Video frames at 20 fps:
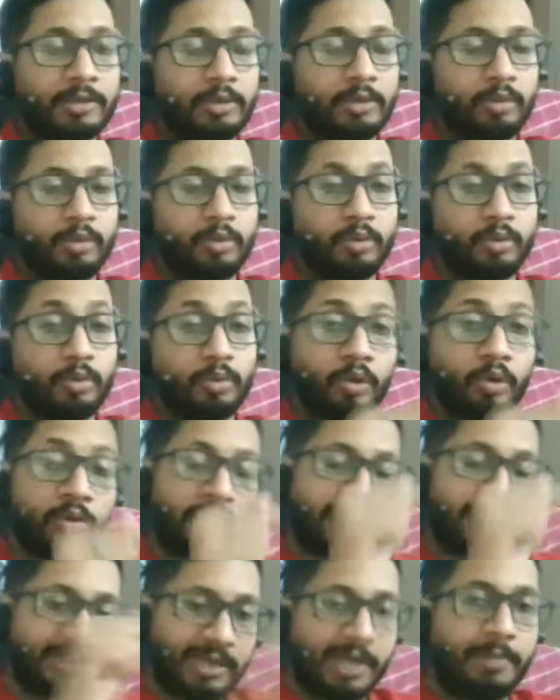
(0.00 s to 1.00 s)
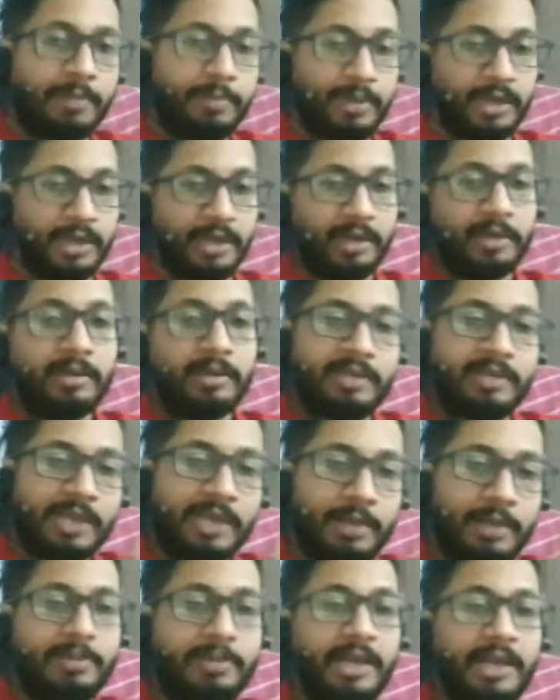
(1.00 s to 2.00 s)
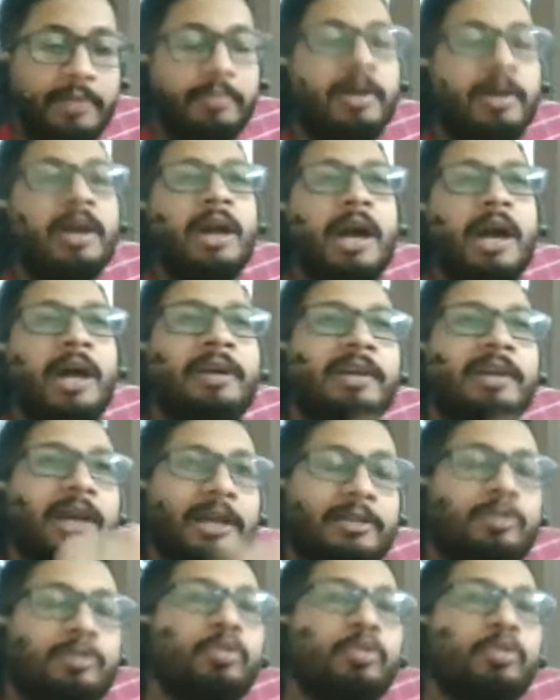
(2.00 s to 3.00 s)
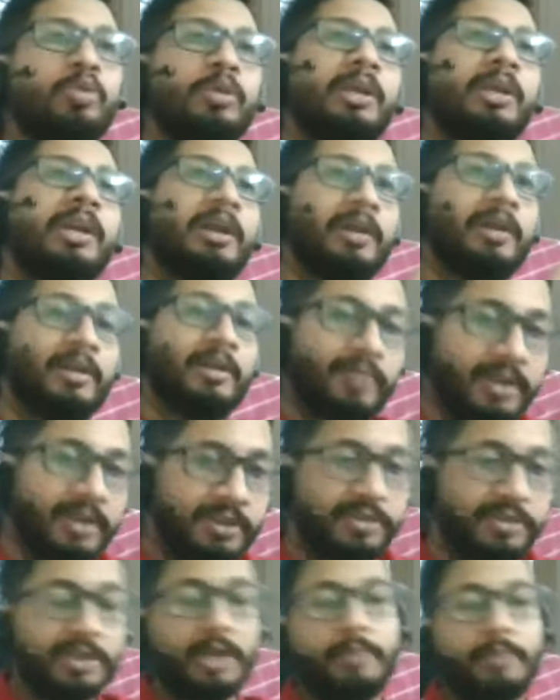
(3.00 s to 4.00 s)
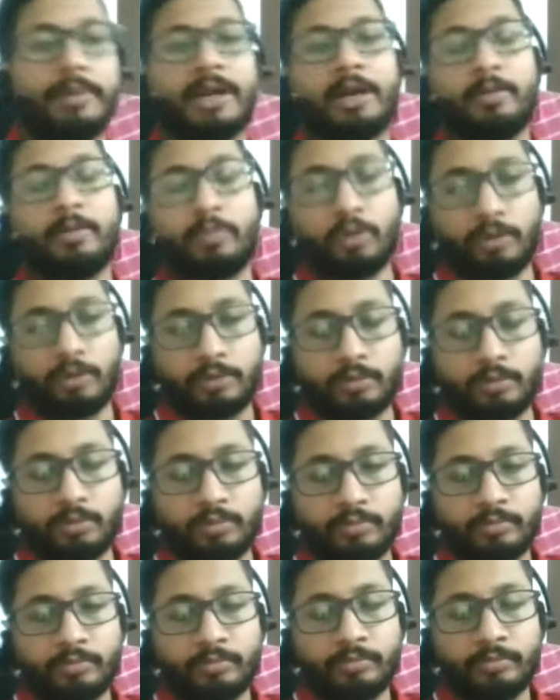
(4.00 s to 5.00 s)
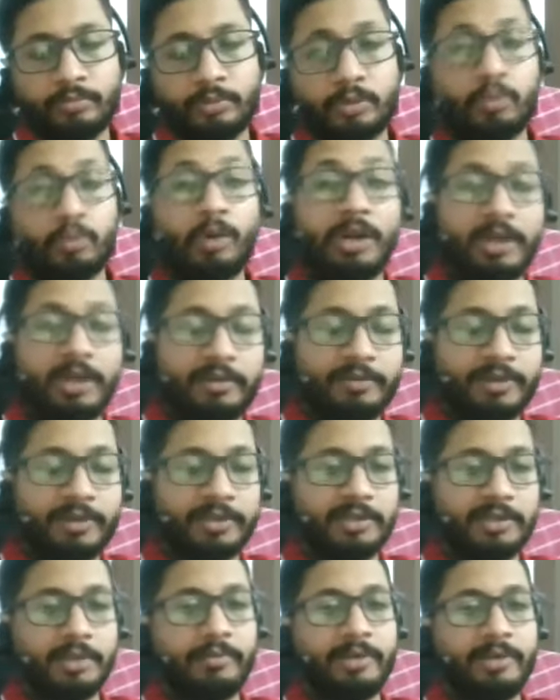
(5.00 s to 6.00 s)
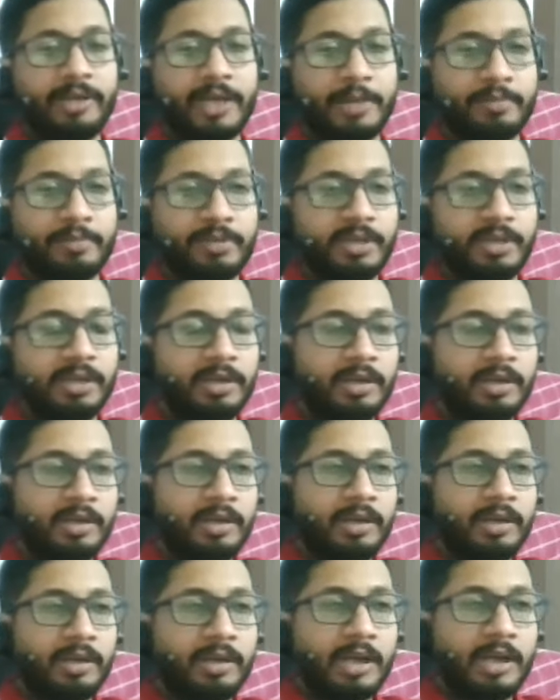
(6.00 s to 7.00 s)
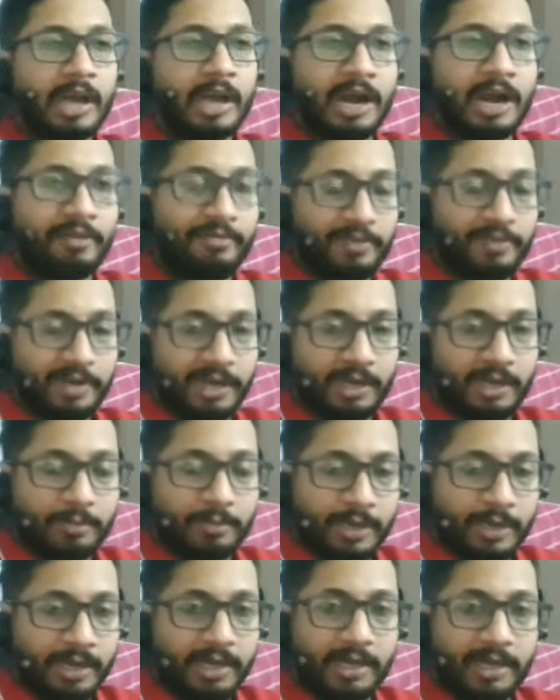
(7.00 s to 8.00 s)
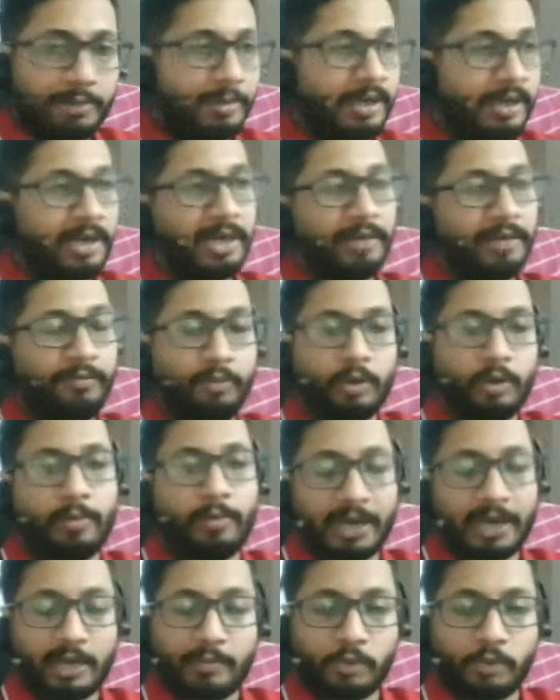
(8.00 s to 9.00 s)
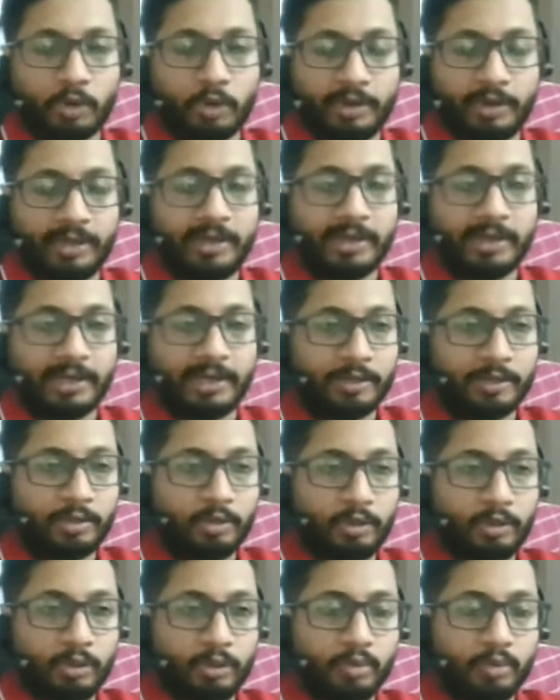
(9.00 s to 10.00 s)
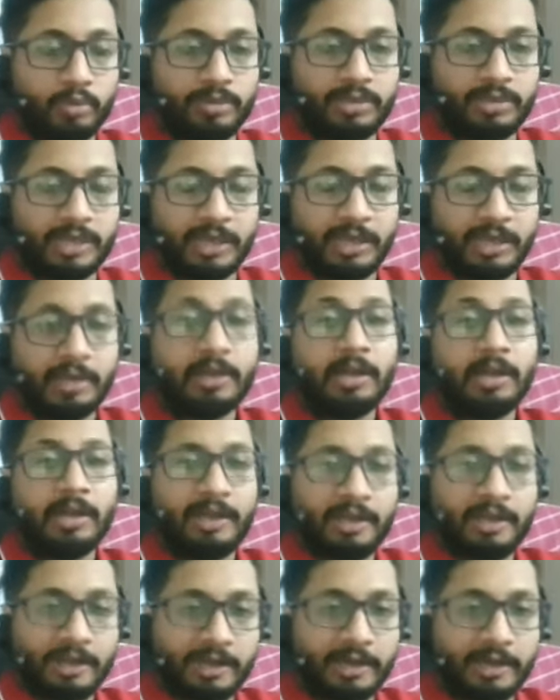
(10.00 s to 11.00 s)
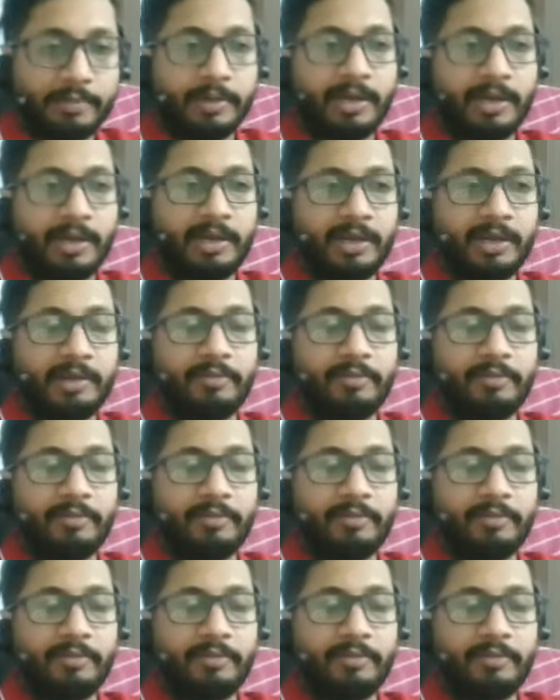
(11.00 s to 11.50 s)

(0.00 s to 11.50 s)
to, on the same day, same time, I ask you to take differential backup also. So what differential will capture? After Monday full backup already taken. So Tuesday incremental,